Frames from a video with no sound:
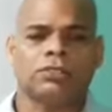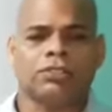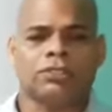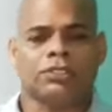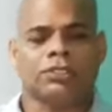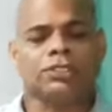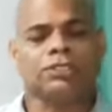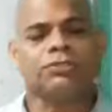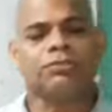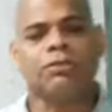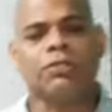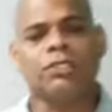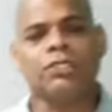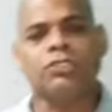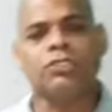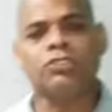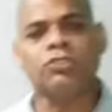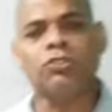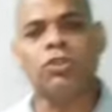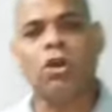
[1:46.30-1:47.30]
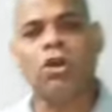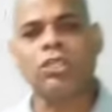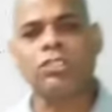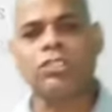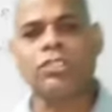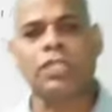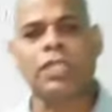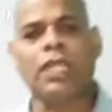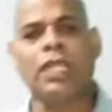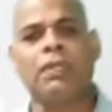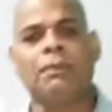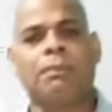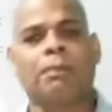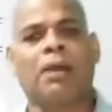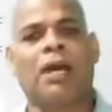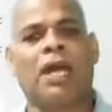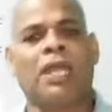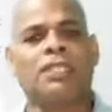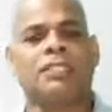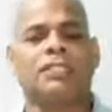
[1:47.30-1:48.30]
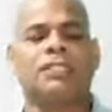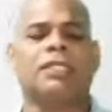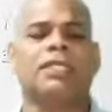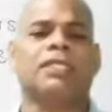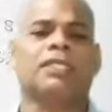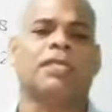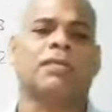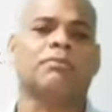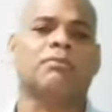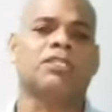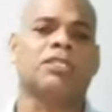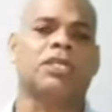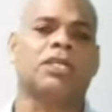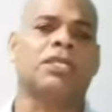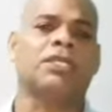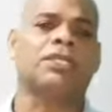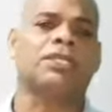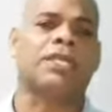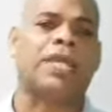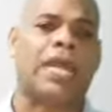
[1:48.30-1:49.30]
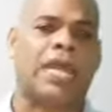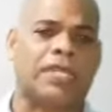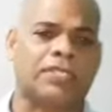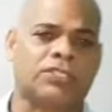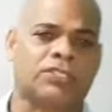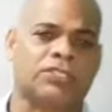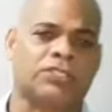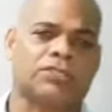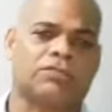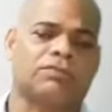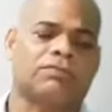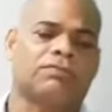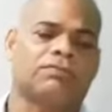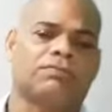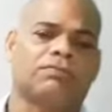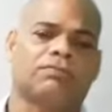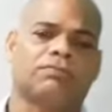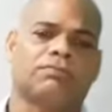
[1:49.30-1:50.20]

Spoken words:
usually do not take part in a chemical reaction.